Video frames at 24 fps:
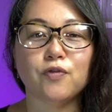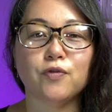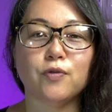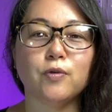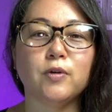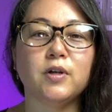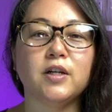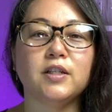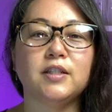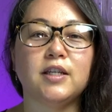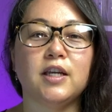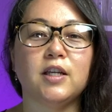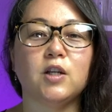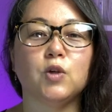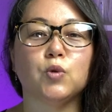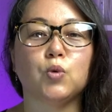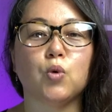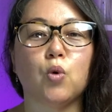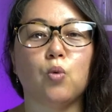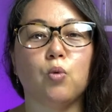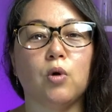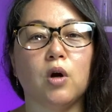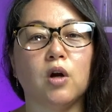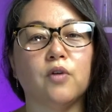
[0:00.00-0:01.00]
food containers
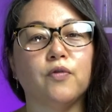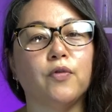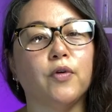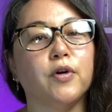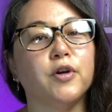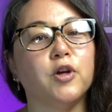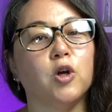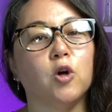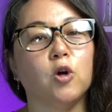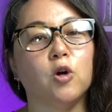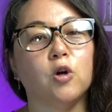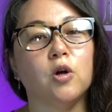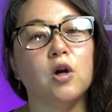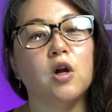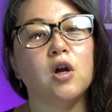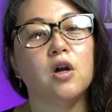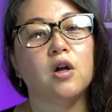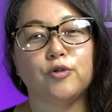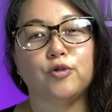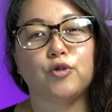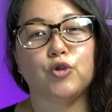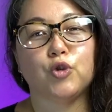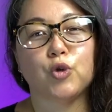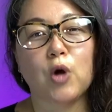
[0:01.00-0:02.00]
will work for your
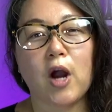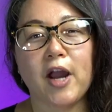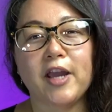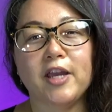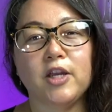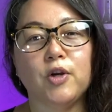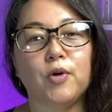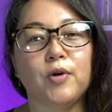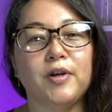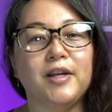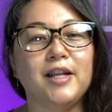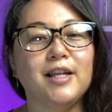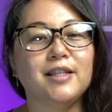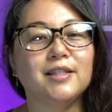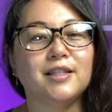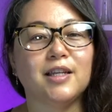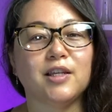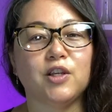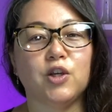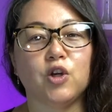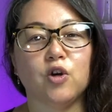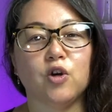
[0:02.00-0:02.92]
dry ingredients like